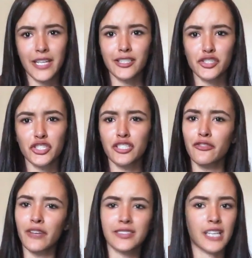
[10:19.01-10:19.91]
and it shouldn't
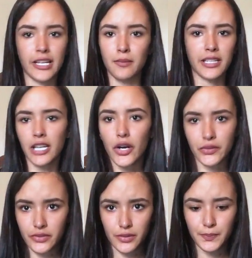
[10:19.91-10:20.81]
affect anybody
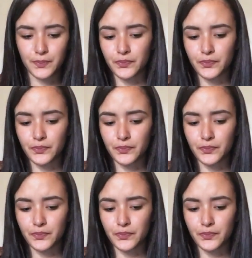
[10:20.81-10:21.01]
else.